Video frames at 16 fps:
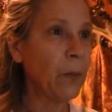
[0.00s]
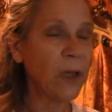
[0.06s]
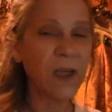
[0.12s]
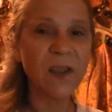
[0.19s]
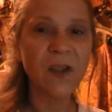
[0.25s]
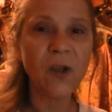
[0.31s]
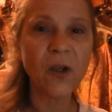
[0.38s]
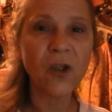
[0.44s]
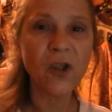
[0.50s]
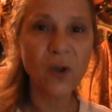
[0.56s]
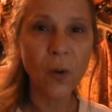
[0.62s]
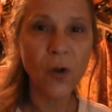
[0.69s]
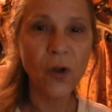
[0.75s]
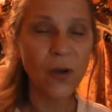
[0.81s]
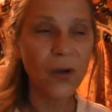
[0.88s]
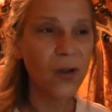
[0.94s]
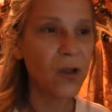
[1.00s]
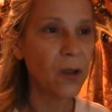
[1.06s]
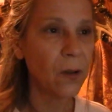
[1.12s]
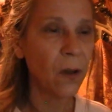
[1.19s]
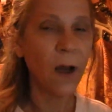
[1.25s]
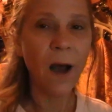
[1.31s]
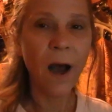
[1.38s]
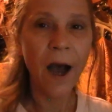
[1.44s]
Because they're so used
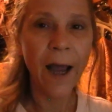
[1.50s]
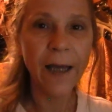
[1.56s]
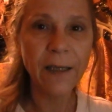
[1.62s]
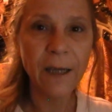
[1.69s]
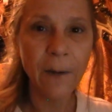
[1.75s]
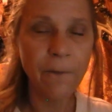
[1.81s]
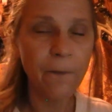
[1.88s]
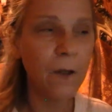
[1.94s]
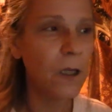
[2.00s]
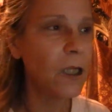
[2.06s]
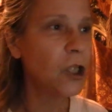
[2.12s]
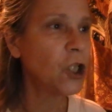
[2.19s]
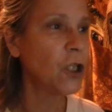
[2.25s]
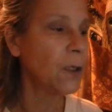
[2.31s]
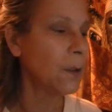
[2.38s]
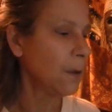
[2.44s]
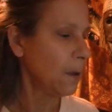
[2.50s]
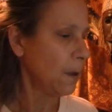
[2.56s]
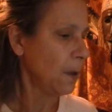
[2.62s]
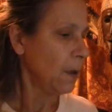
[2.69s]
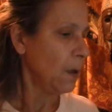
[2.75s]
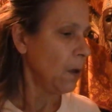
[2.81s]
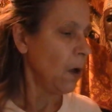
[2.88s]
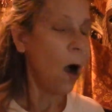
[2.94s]
to high definition
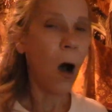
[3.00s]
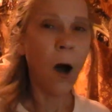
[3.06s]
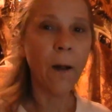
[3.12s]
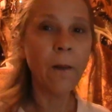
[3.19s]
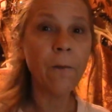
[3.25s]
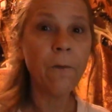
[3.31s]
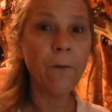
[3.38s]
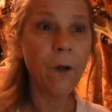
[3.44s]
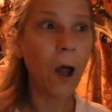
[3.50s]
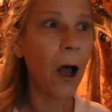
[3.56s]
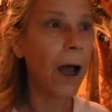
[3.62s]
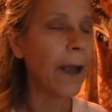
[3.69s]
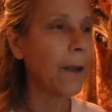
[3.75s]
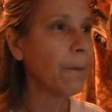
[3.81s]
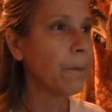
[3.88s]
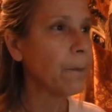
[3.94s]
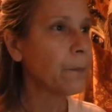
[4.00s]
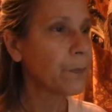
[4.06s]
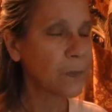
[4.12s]
on the fly